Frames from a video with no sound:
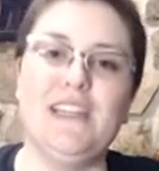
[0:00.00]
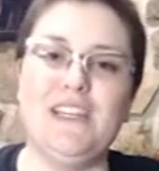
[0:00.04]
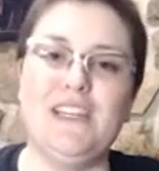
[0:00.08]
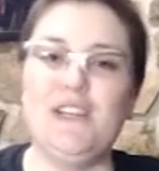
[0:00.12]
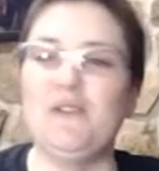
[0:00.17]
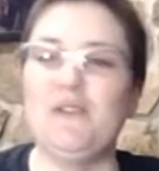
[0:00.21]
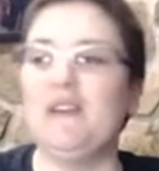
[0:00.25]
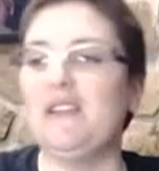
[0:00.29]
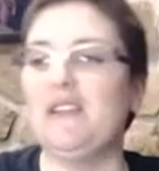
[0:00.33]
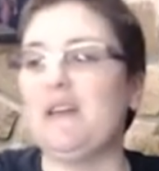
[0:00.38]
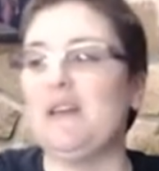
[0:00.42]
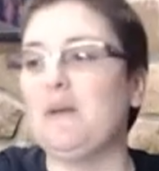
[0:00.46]

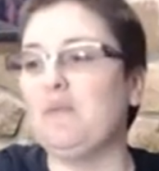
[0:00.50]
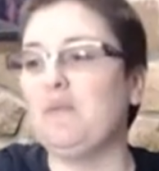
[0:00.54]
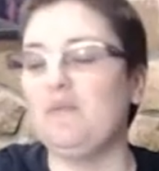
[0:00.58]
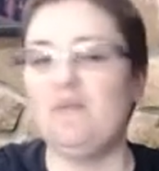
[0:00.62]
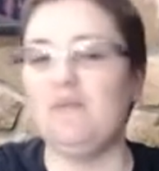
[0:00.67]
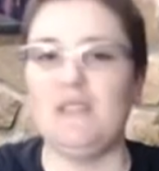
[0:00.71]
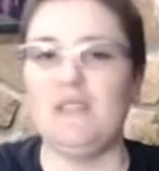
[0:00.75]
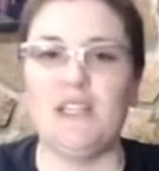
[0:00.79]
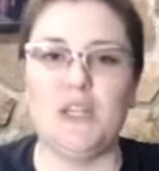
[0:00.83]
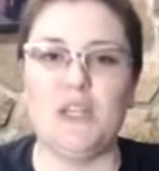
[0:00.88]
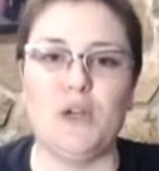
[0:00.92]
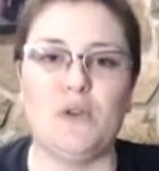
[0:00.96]
you end up,
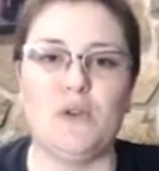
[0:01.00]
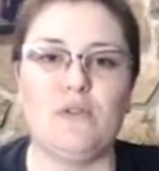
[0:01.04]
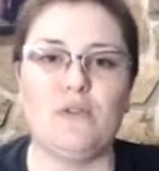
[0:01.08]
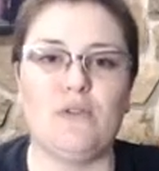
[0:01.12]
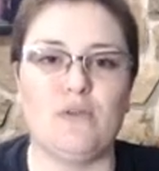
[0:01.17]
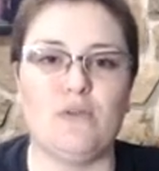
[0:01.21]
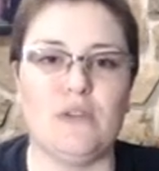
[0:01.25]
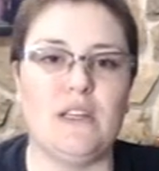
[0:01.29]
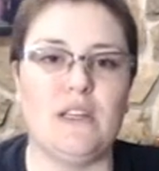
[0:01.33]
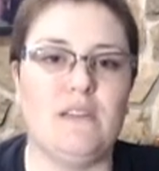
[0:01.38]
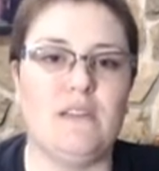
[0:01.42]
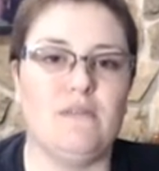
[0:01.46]

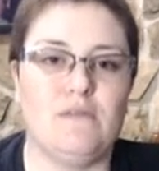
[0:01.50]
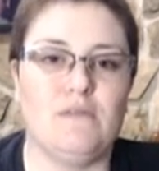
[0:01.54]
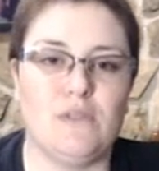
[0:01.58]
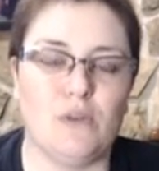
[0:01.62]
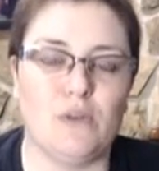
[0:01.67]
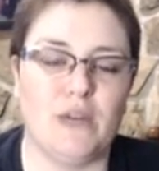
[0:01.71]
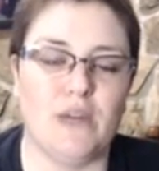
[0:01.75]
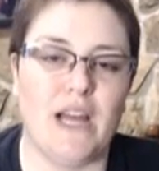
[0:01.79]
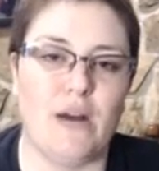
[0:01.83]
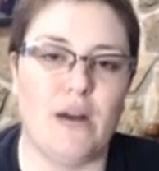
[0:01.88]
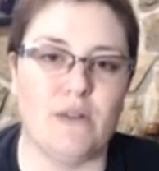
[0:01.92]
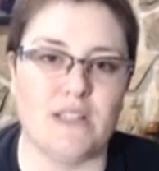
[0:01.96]
3
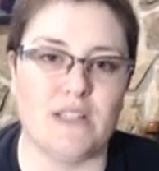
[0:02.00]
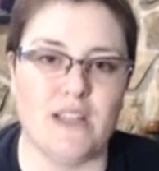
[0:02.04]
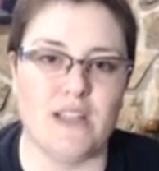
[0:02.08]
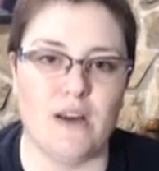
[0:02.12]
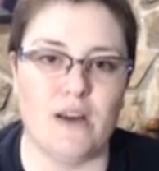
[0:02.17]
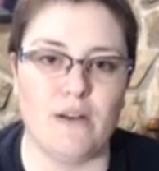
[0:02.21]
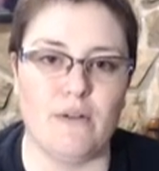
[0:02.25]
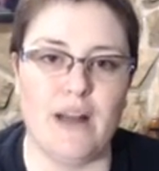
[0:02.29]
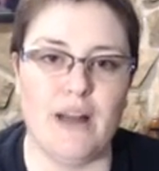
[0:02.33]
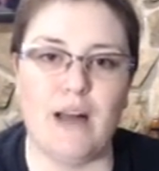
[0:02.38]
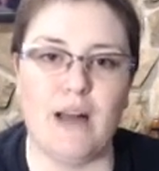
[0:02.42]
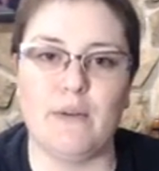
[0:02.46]
hours
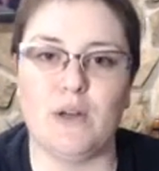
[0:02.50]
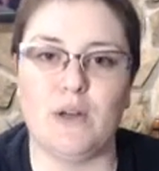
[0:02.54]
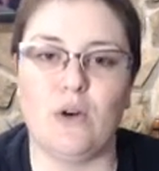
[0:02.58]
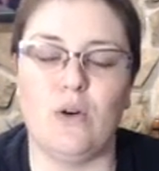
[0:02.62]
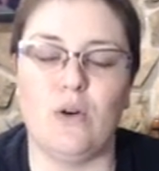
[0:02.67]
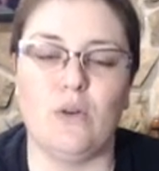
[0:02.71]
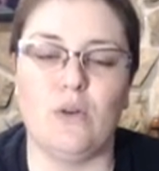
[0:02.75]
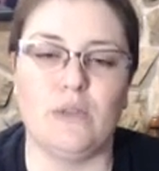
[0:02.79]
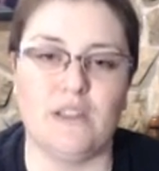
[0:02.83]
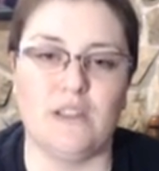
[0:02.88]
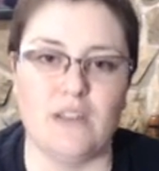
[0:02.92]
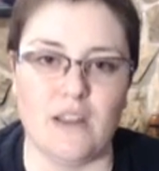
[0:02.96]
down a rabbit
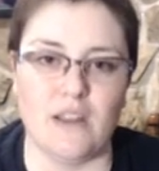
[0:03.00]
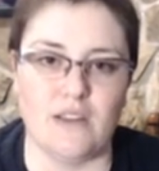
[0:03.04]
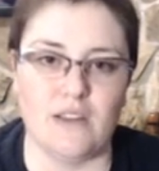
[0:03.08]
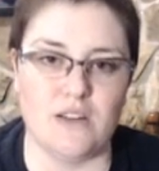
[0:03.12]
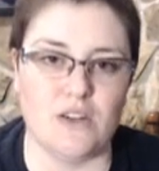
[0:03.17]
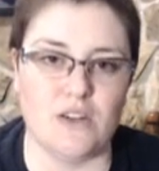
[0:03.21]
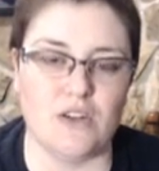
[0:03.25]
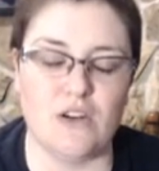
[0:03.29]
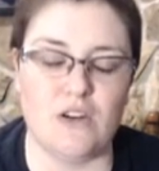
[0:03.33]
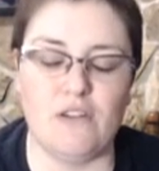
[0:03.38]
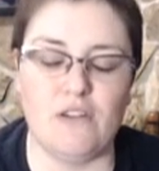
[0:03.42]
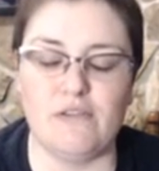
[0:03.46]
hole with nothing
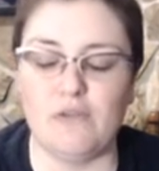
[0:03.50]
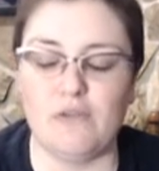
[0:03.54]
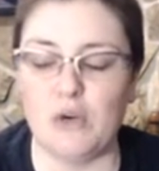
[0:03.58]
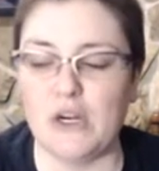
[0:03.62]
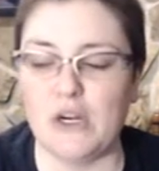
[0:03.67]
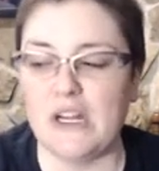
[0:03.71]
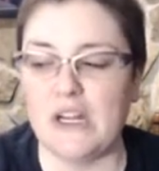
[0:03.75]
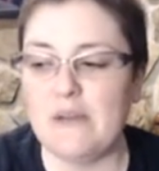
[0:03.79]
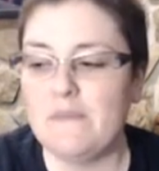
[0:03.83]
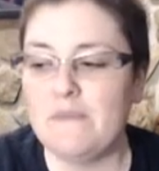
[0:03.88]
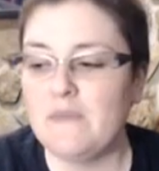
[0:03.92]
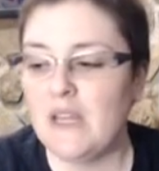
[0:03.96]
to show
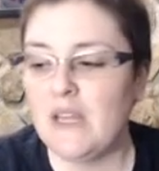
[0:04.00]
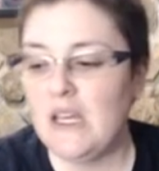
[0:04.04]
for it.